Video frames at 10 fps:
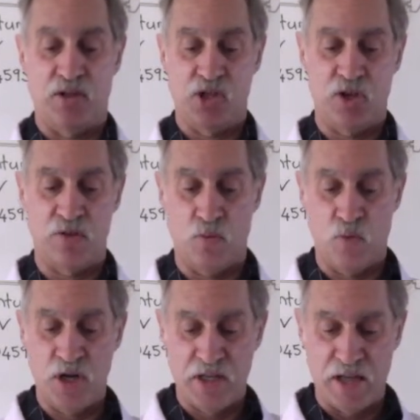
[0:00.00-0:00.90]
So
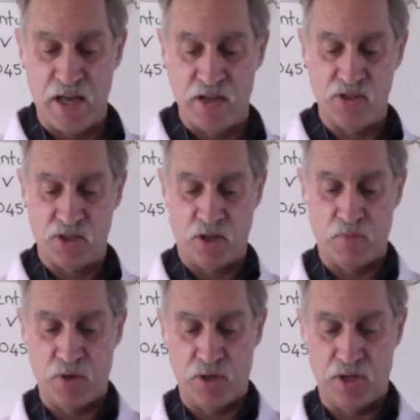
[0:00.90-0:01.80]
what it does, the
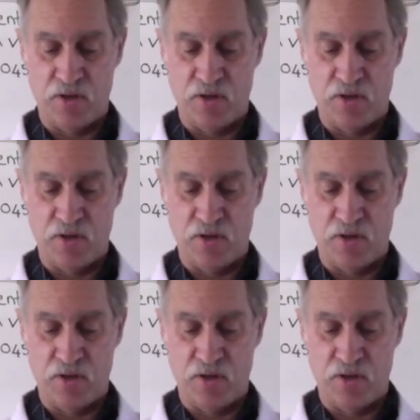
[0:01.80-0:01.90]
computer,